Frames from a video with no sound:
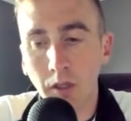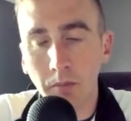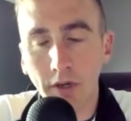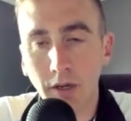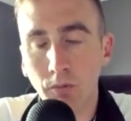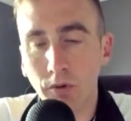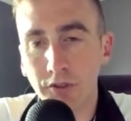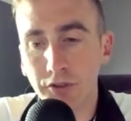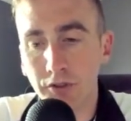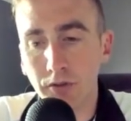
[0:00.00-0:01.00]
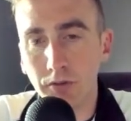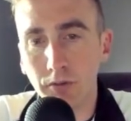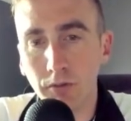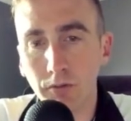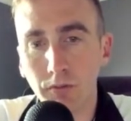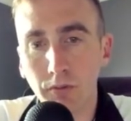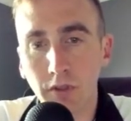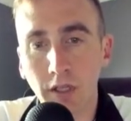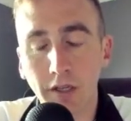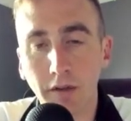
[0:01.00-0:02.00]
but I want to
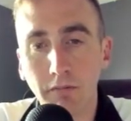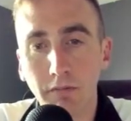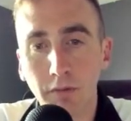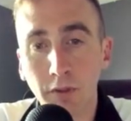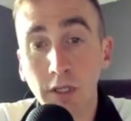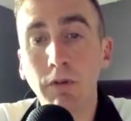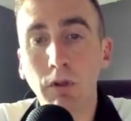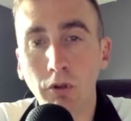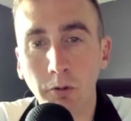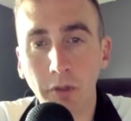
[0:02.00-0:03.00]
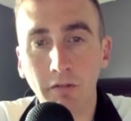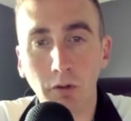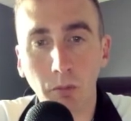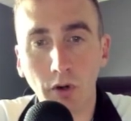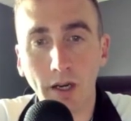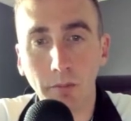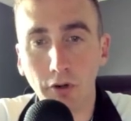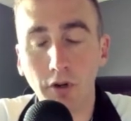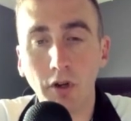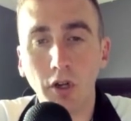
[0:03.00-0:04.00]
kind of give you a little bit of a
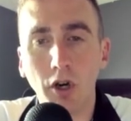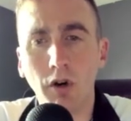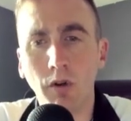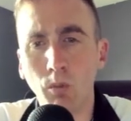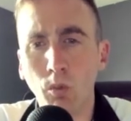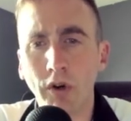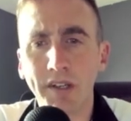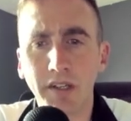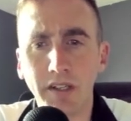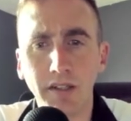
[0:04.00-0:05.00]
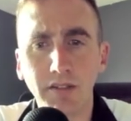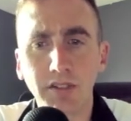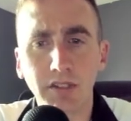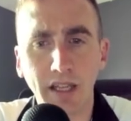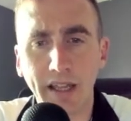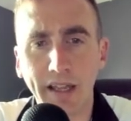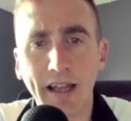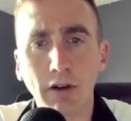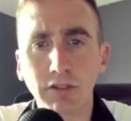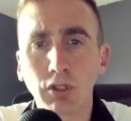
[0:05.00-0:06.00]
primer on what it is and
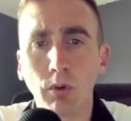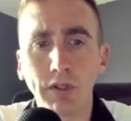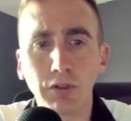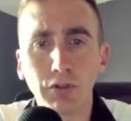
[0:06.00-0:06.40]
how it's going